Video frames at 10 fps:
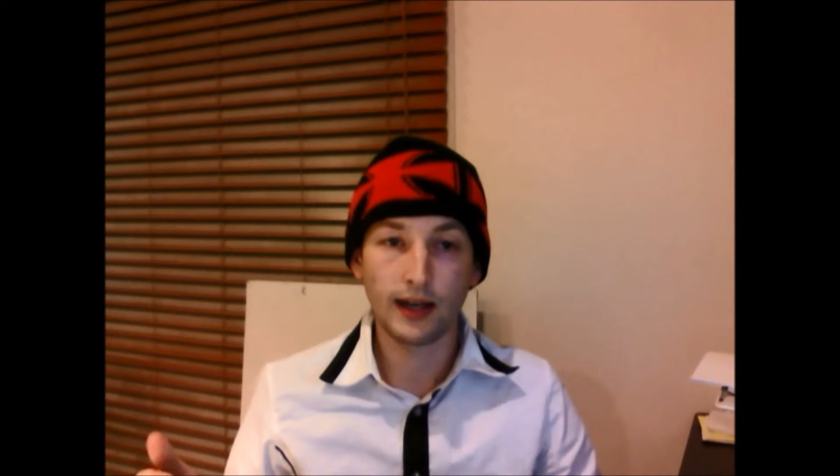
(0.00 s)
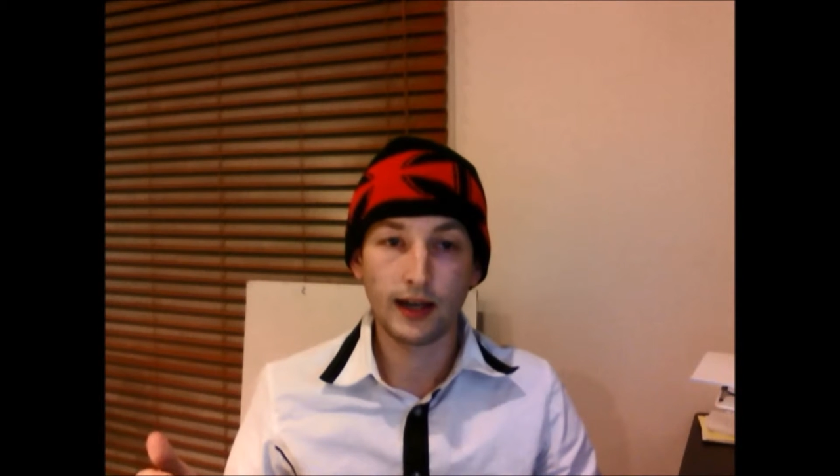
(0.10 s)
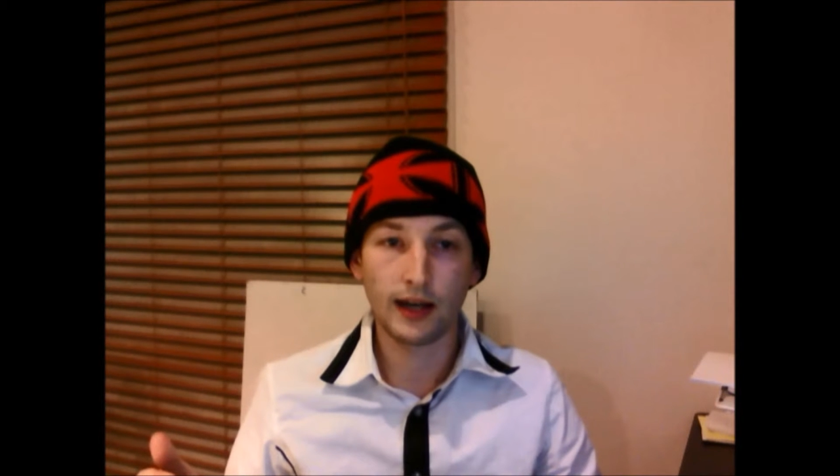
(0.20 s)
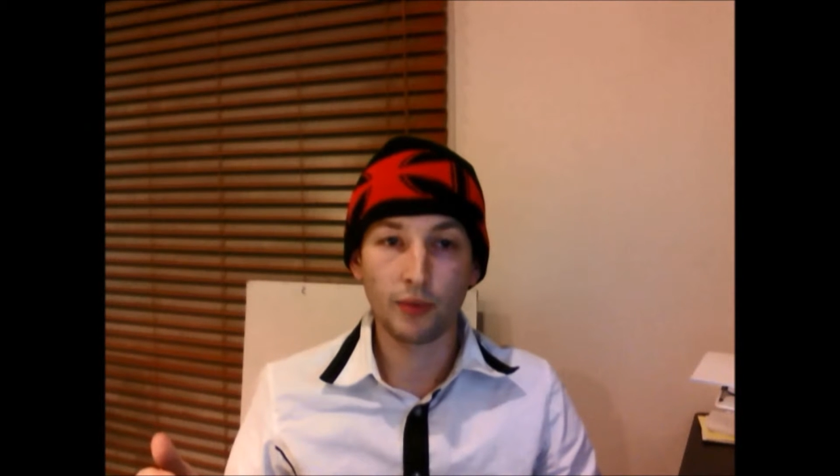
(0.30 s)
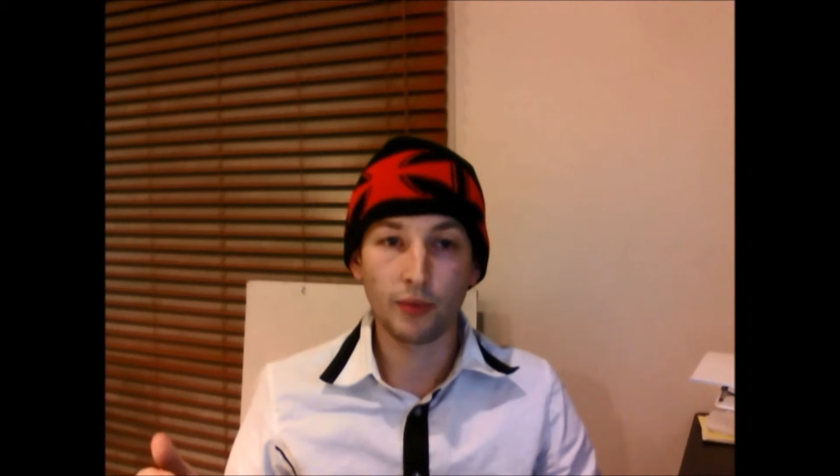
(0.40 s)

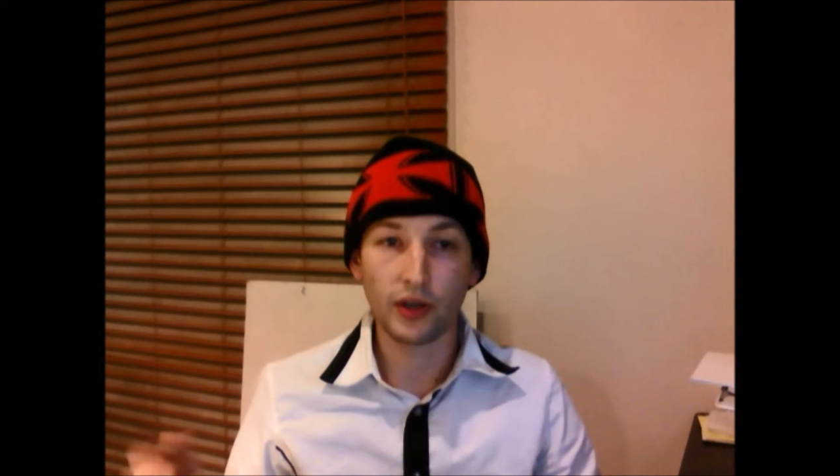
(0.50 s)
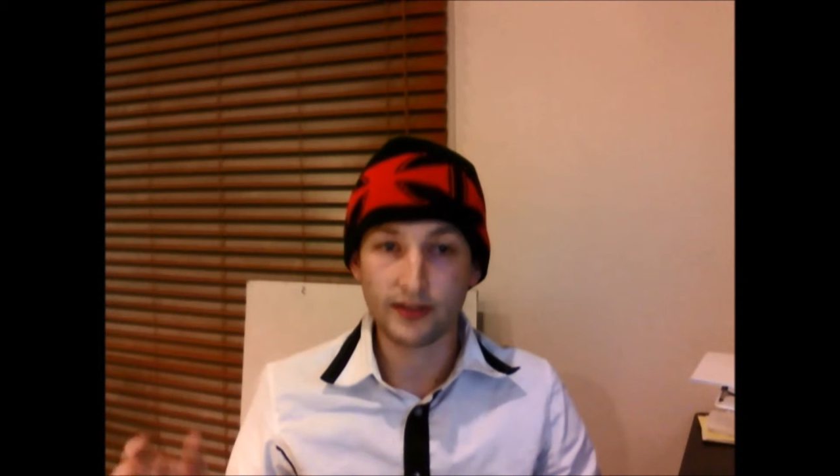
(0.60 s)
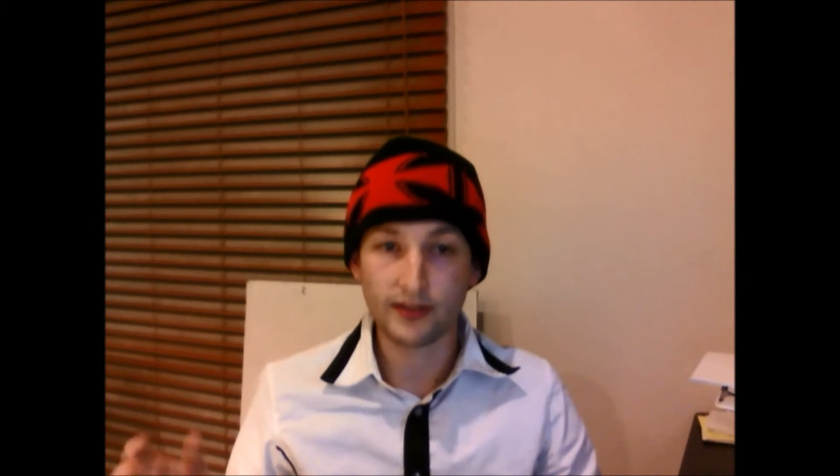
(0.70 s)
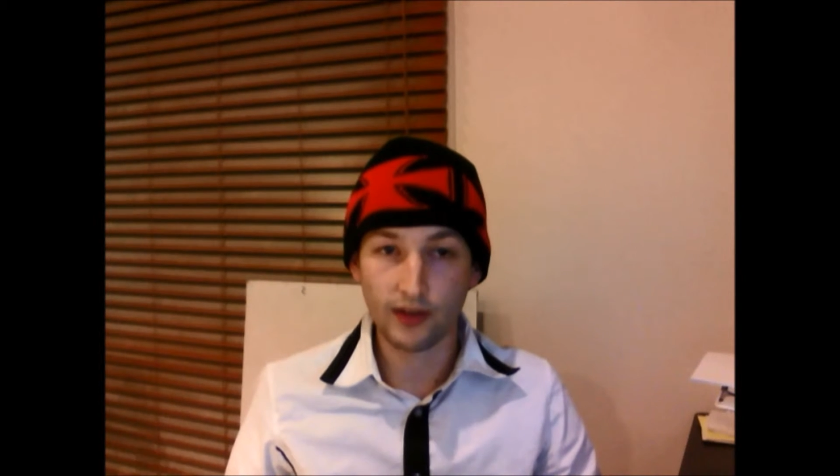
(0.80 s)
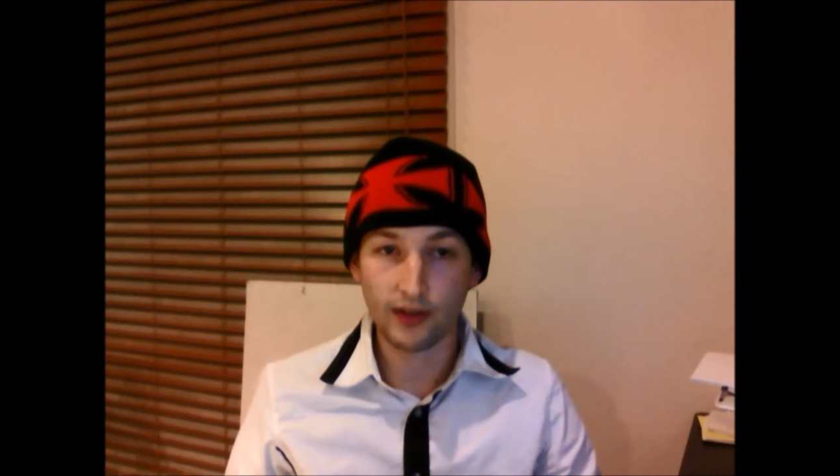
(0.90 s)
by
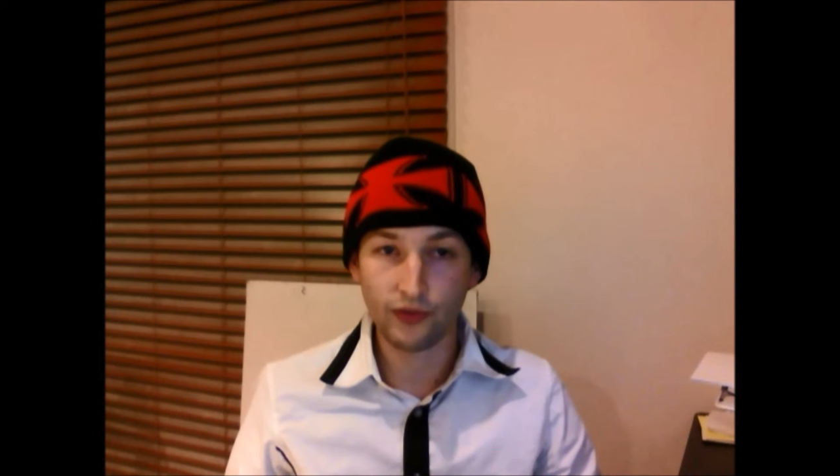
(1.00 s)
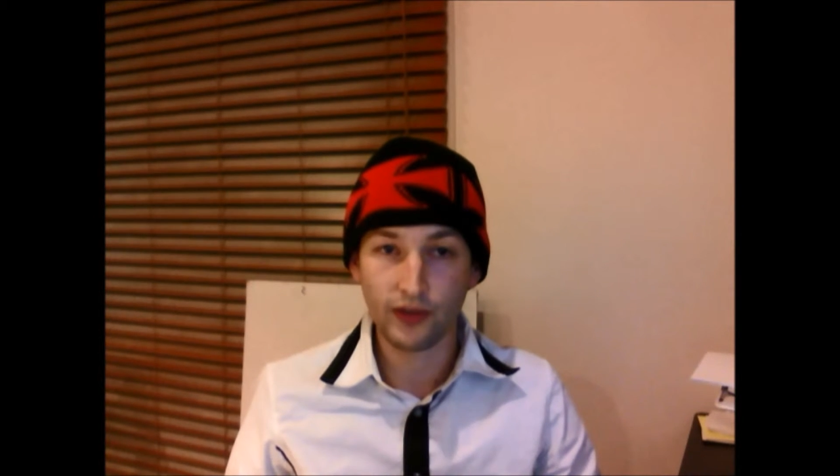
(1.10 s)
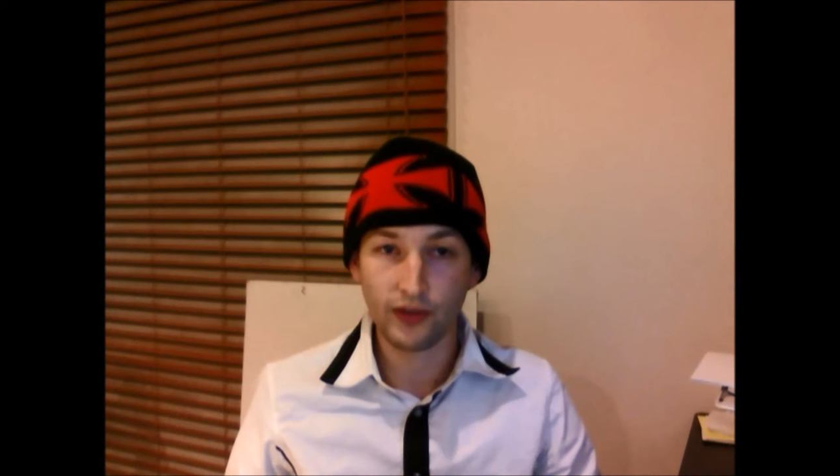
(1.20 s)
yourself,